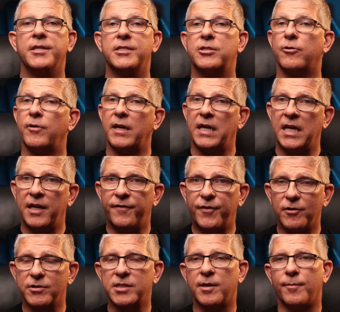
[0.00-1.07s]
So if
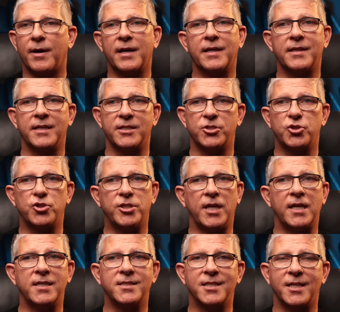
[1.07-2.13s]
you're somebody that's
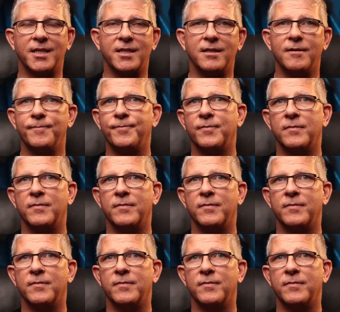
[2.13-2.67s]
chasing